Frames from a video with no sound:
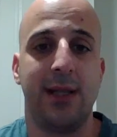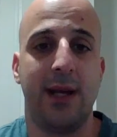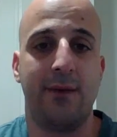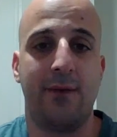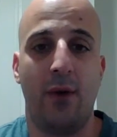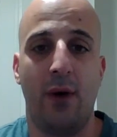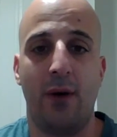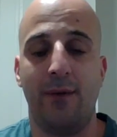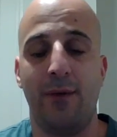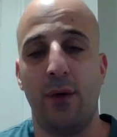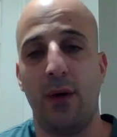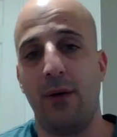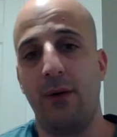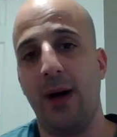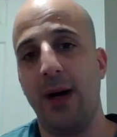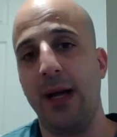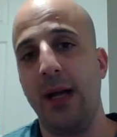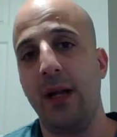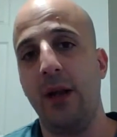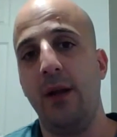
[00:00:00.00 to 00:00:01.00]
take fault for it,
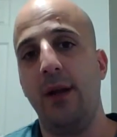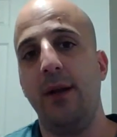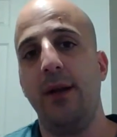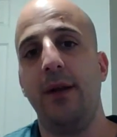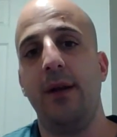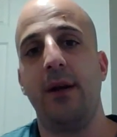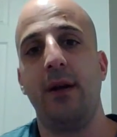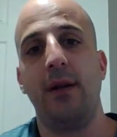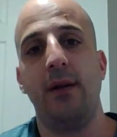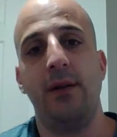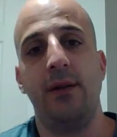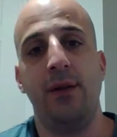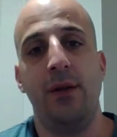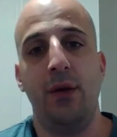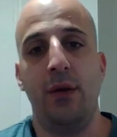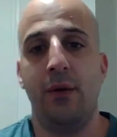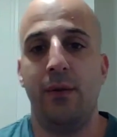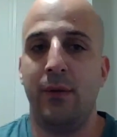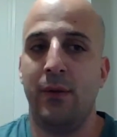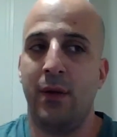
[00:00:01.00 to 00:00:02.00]
right?
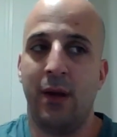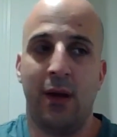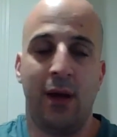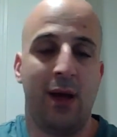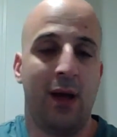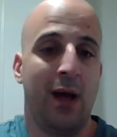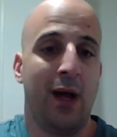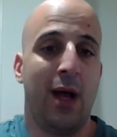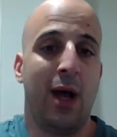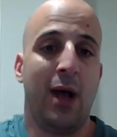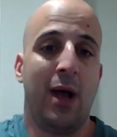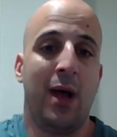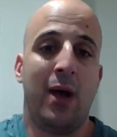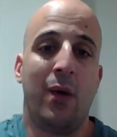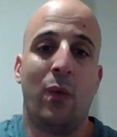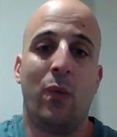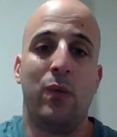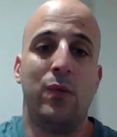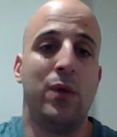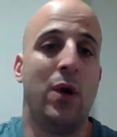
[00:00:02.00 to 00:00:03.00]

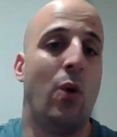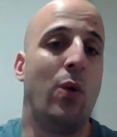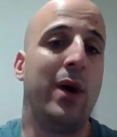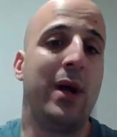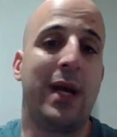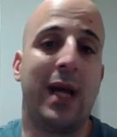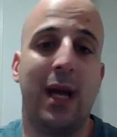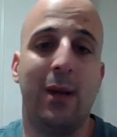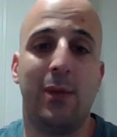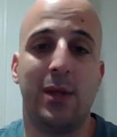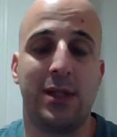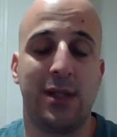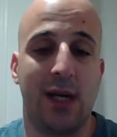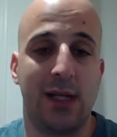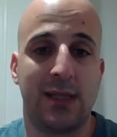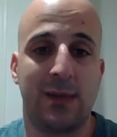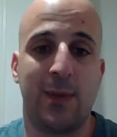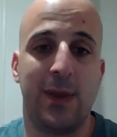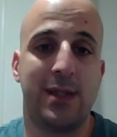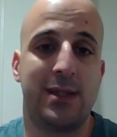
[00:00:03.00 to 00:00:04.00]
No in-game
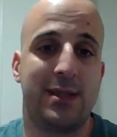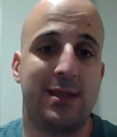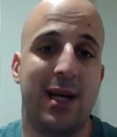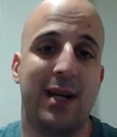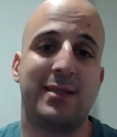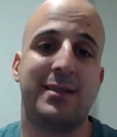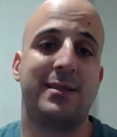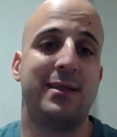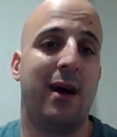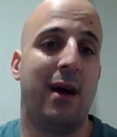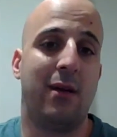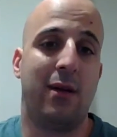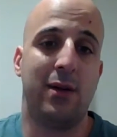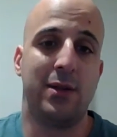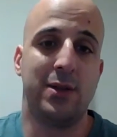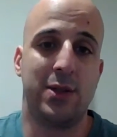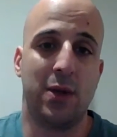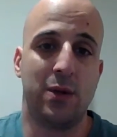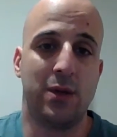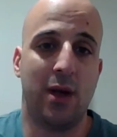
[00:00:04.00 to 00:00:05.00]
adjustments. That's not on
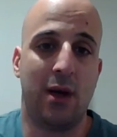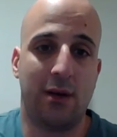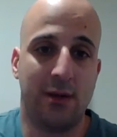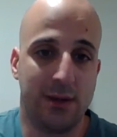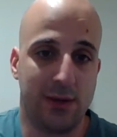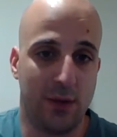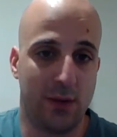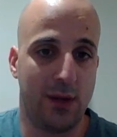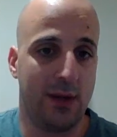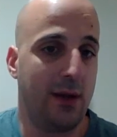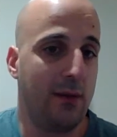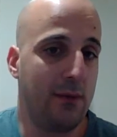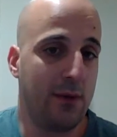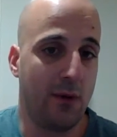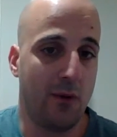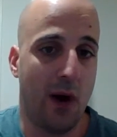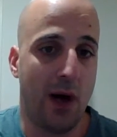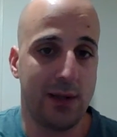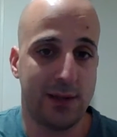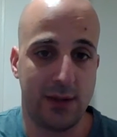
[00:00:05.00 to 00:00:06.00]
Joe Douglas or the
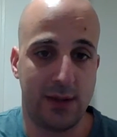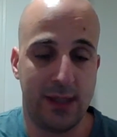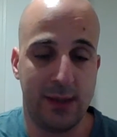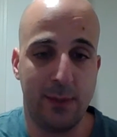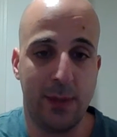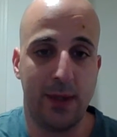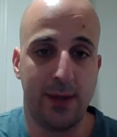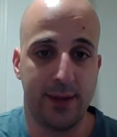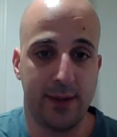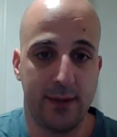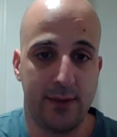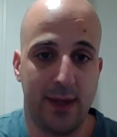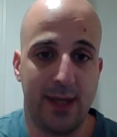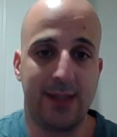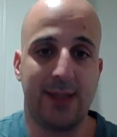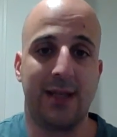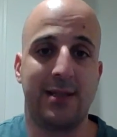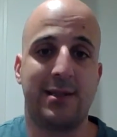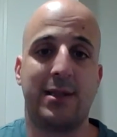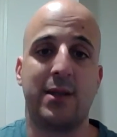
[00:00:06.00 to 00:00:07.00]
roster he built, right?
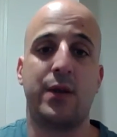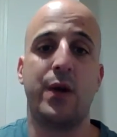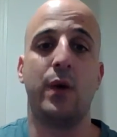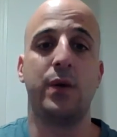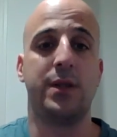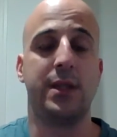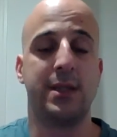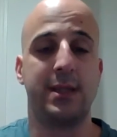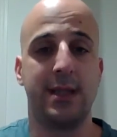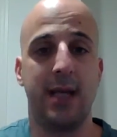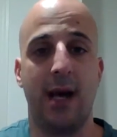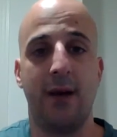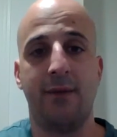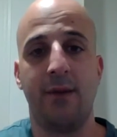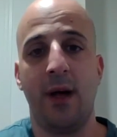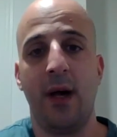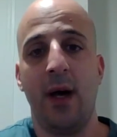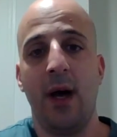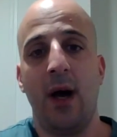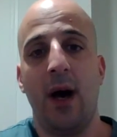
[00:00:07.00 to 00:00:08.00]
That's the coaching staff.
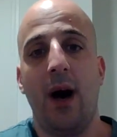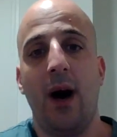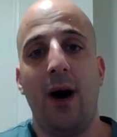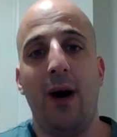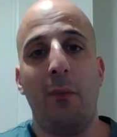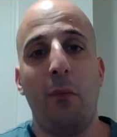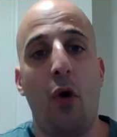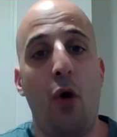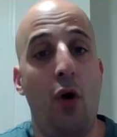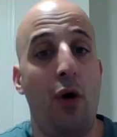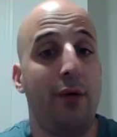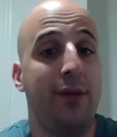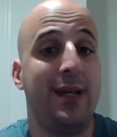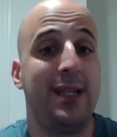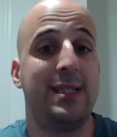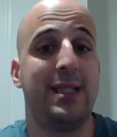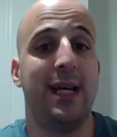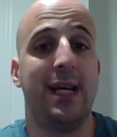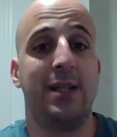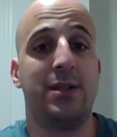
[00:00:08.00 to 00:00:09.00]
All
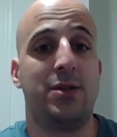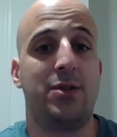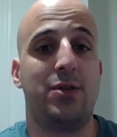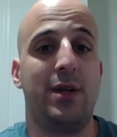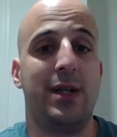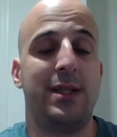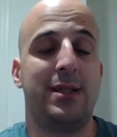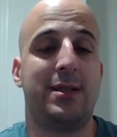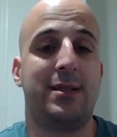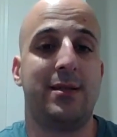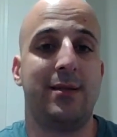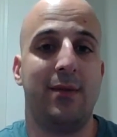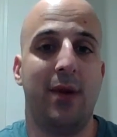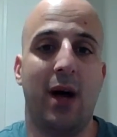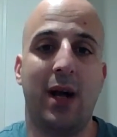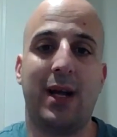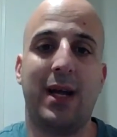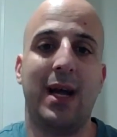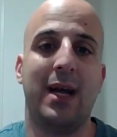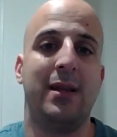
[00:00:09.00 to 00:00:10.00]
these injuries,
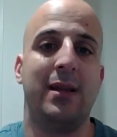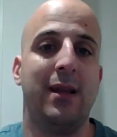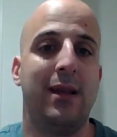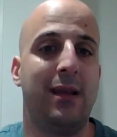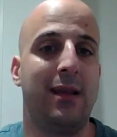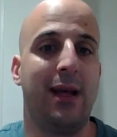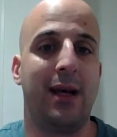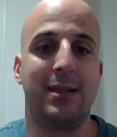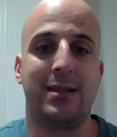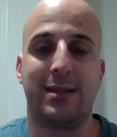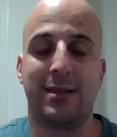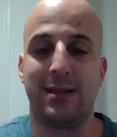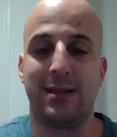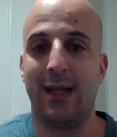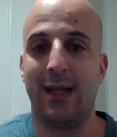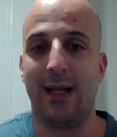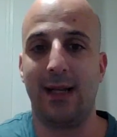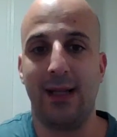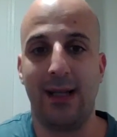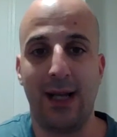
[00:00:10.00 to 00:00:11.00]
again, that
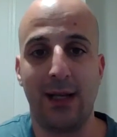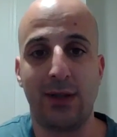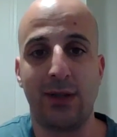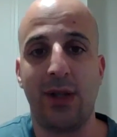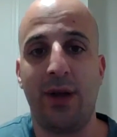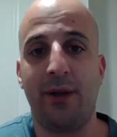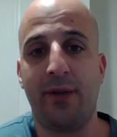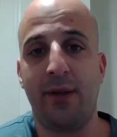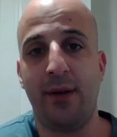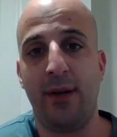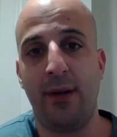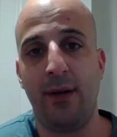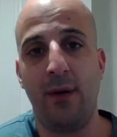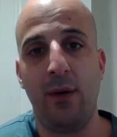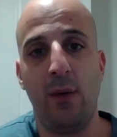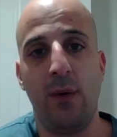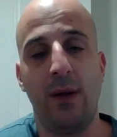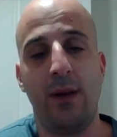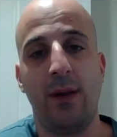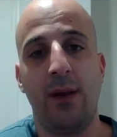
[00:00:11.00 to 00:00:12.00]
has nothing to do
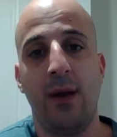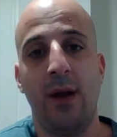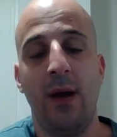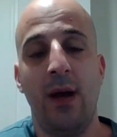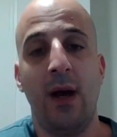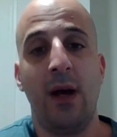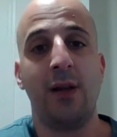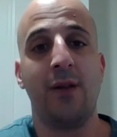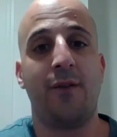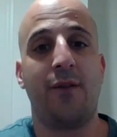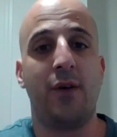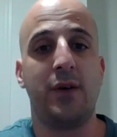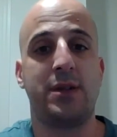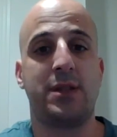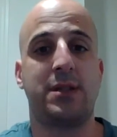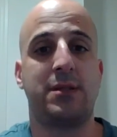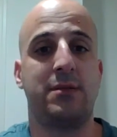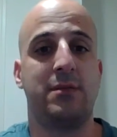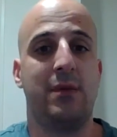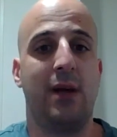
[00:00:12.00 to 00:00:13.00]
with the
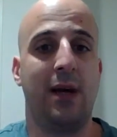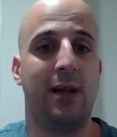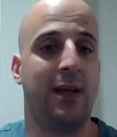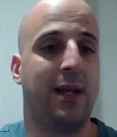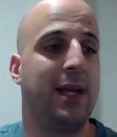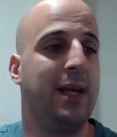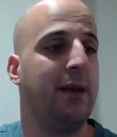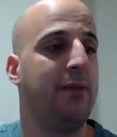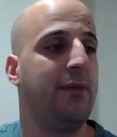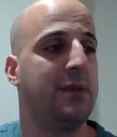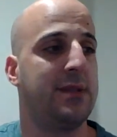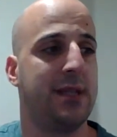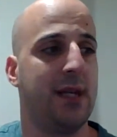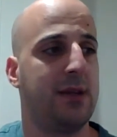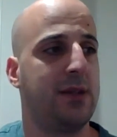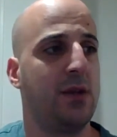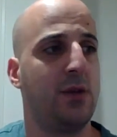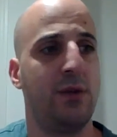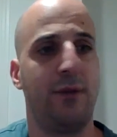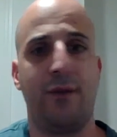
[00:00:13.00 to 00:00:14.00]
first. I think he even said it
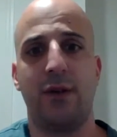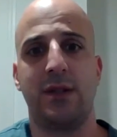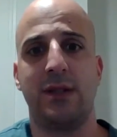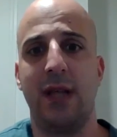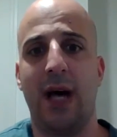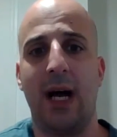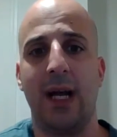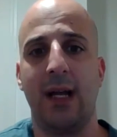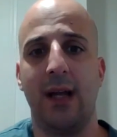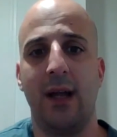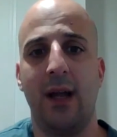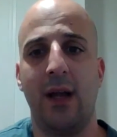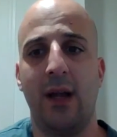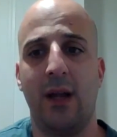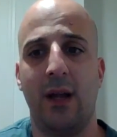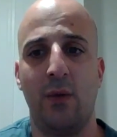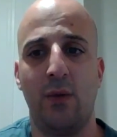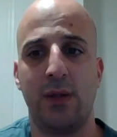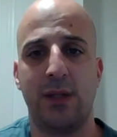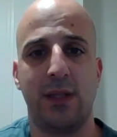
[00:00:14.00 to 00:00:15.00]
too. The first nine, and
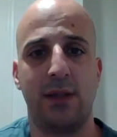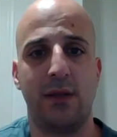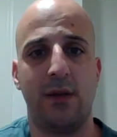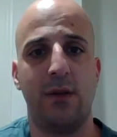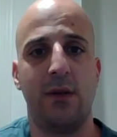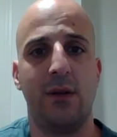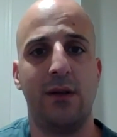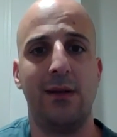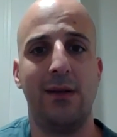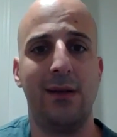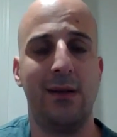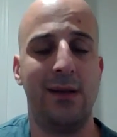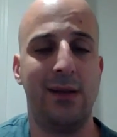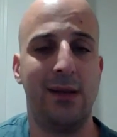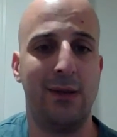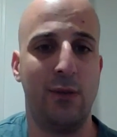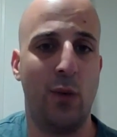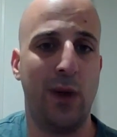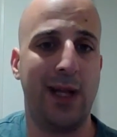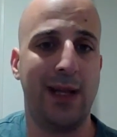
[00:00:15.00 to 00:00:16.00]
it wasn't until
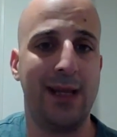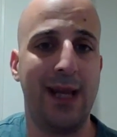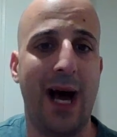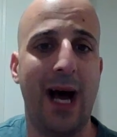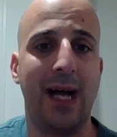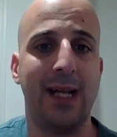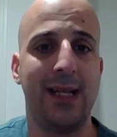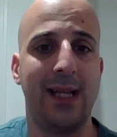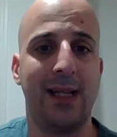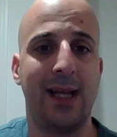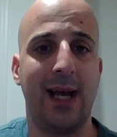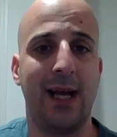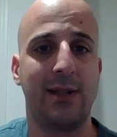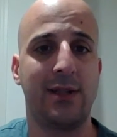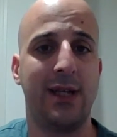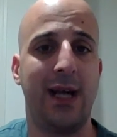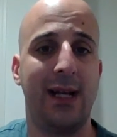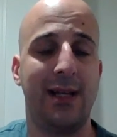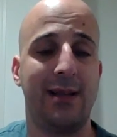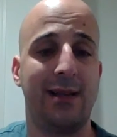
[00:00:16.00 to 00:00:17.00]
week 9 that they
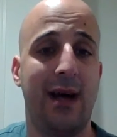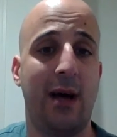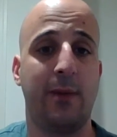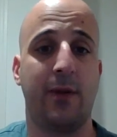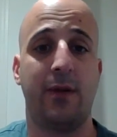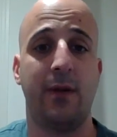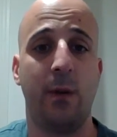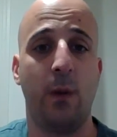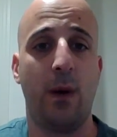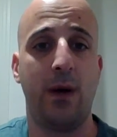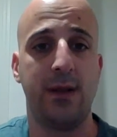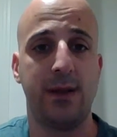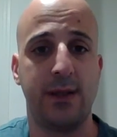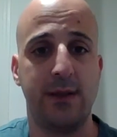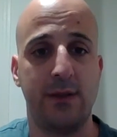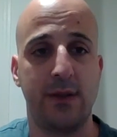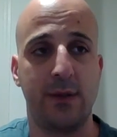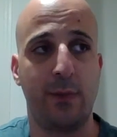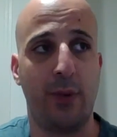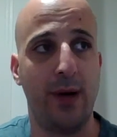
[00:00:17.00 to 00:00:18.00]
actually had the top 3 wide
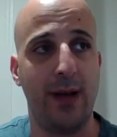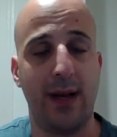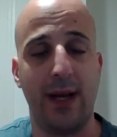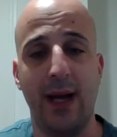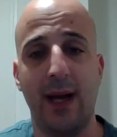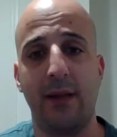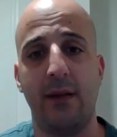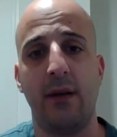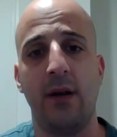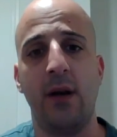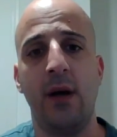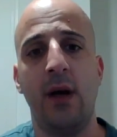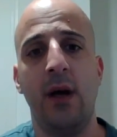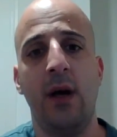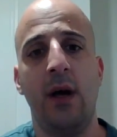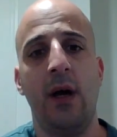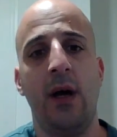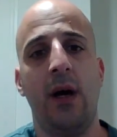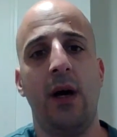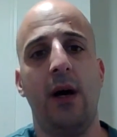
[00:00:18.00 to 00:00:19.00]
receivers play together.
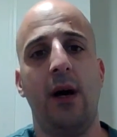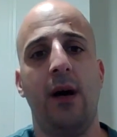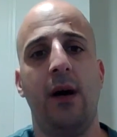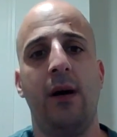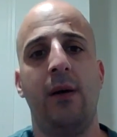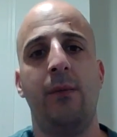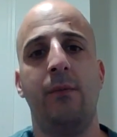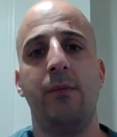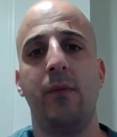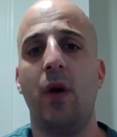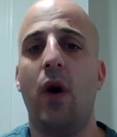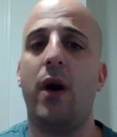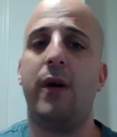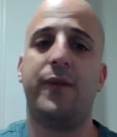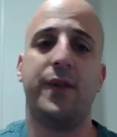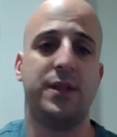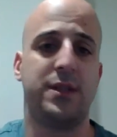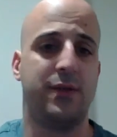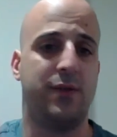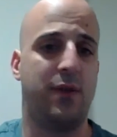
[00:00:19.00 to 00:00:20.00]

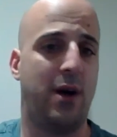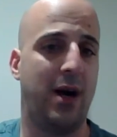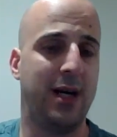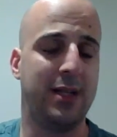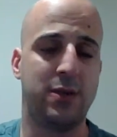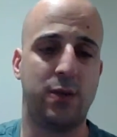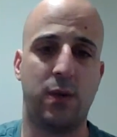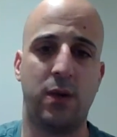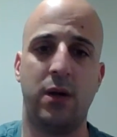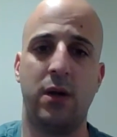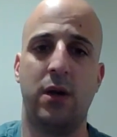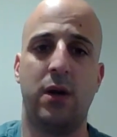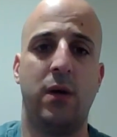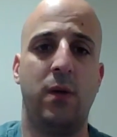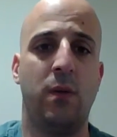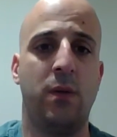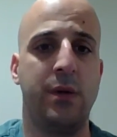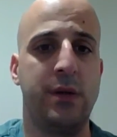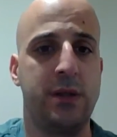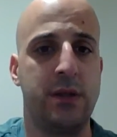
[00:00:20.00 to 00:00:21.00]
Offensive lines
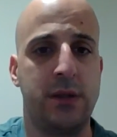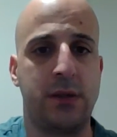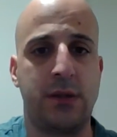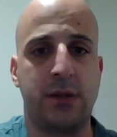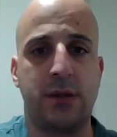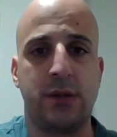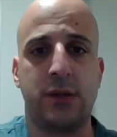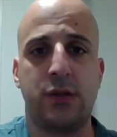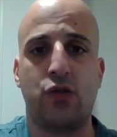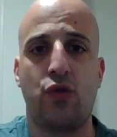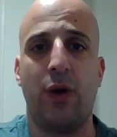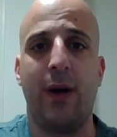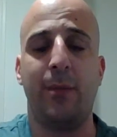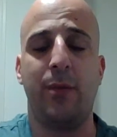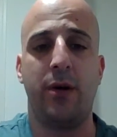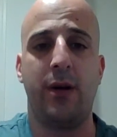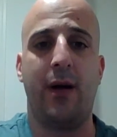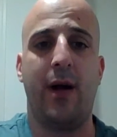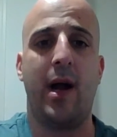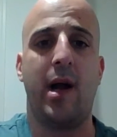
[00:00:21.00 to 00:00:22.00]
was
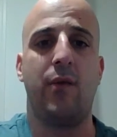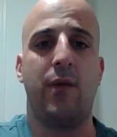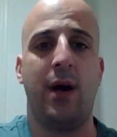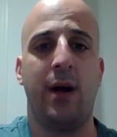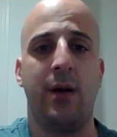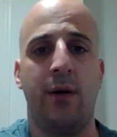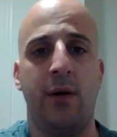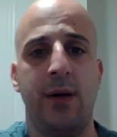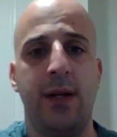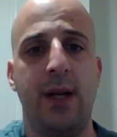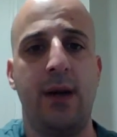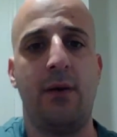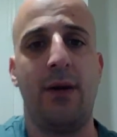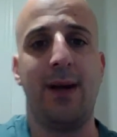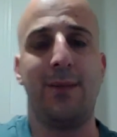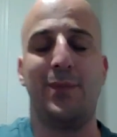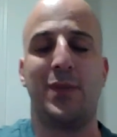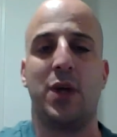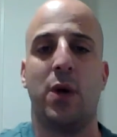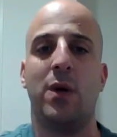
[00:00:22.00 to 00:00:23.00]
scrambling around all year,
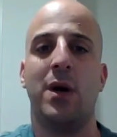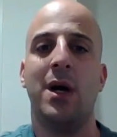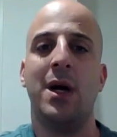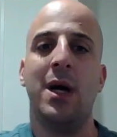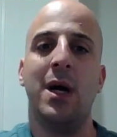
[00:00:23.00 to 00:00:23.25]
right? So